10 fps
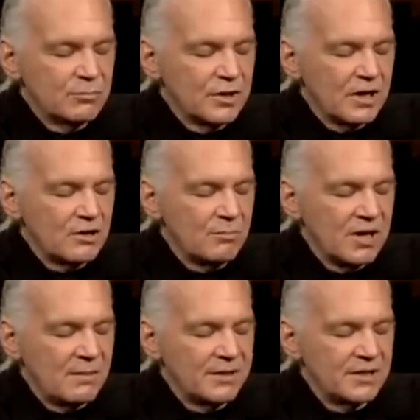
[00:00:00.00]
Barack
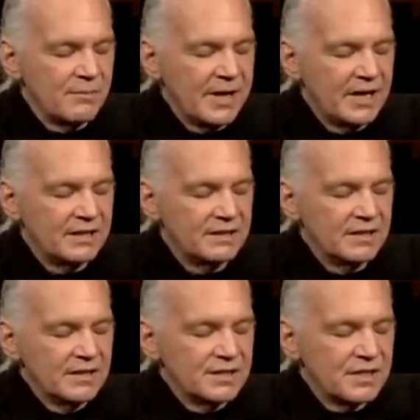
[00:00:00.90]
Obama, and the band
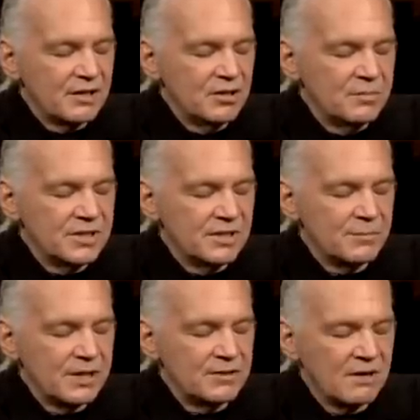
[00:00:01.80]
shot hoops into
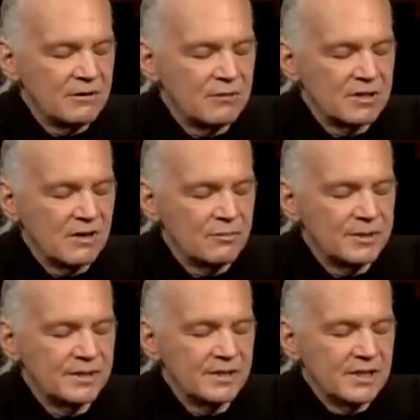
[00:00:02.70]
my driveway while
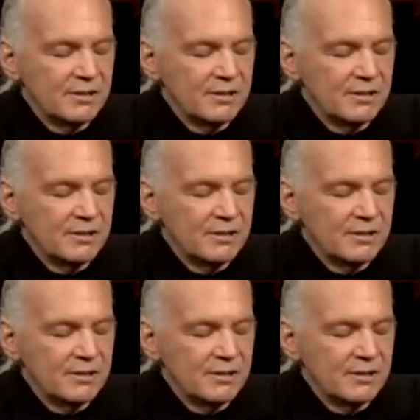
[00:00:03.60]
government,